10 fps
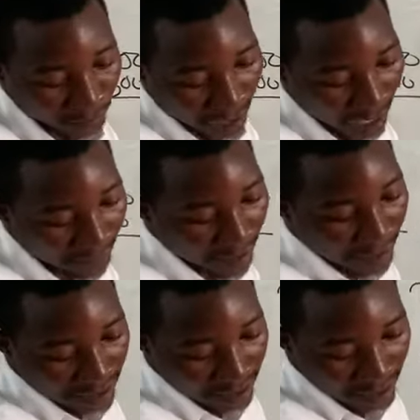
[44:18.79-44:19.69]
After
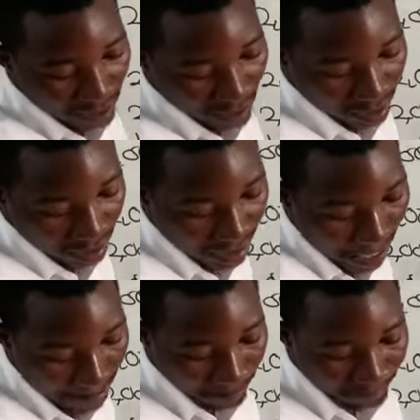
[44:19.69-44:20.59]
that, let's
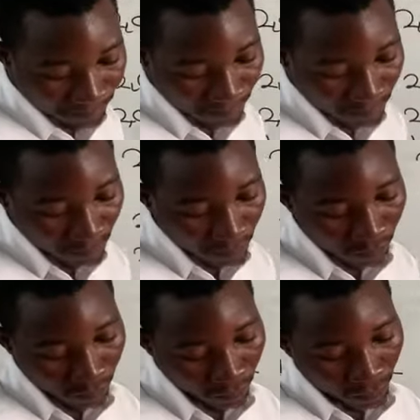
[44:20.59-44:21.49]
consider
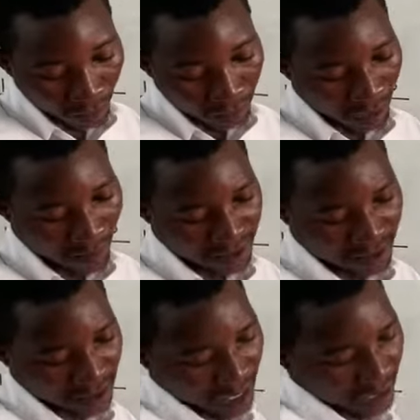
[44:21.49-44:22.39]
there is
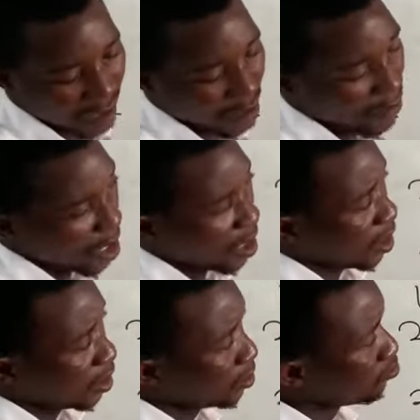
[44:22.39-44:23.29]
an
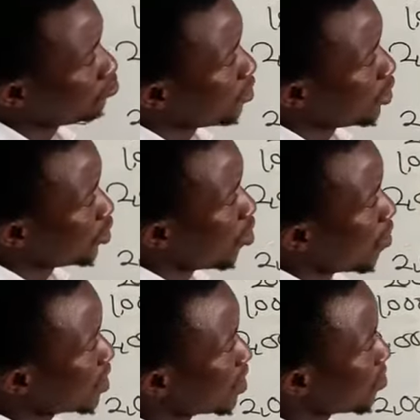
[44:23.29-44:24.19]

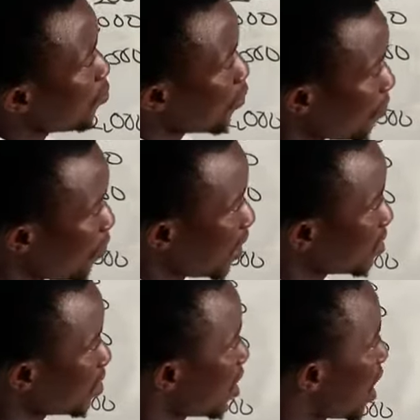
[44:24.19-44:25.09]
insurance prepaid.
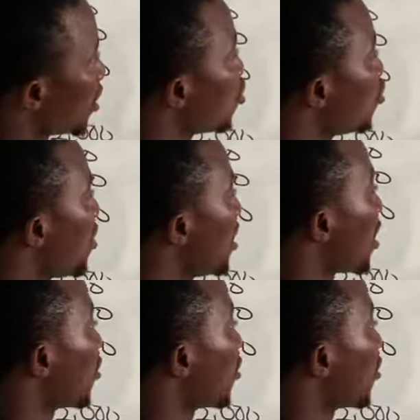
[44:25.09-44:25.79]
I told you earlier on